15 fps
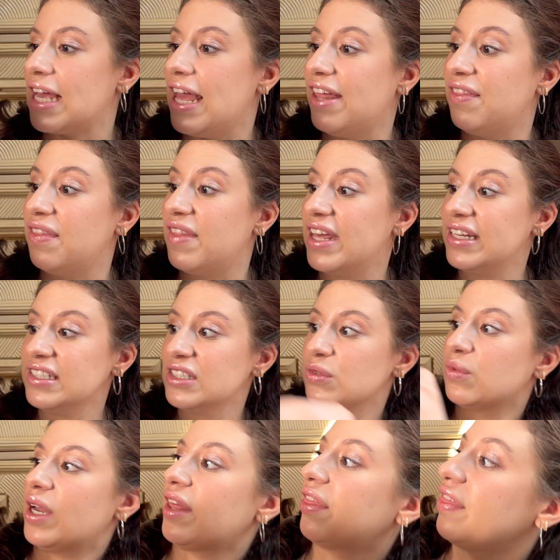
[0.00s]
And this
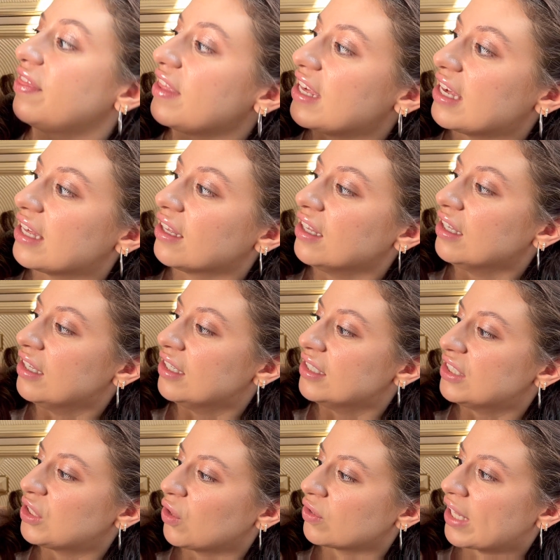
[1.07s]
with the
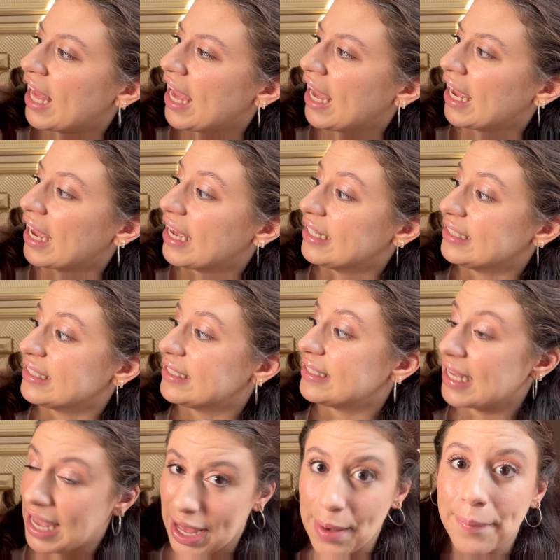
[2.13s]
Soleil and
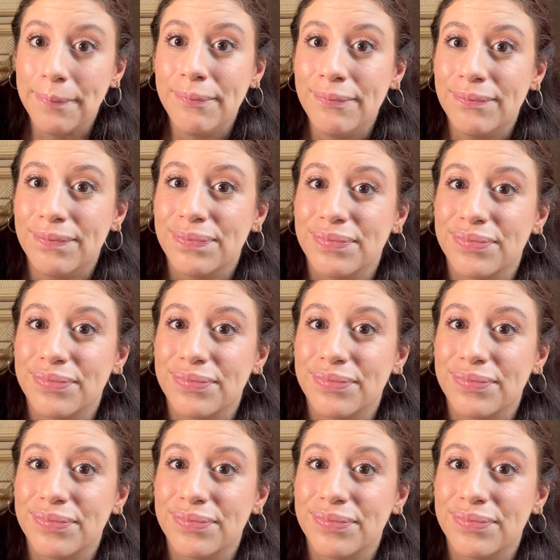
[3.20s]
Zam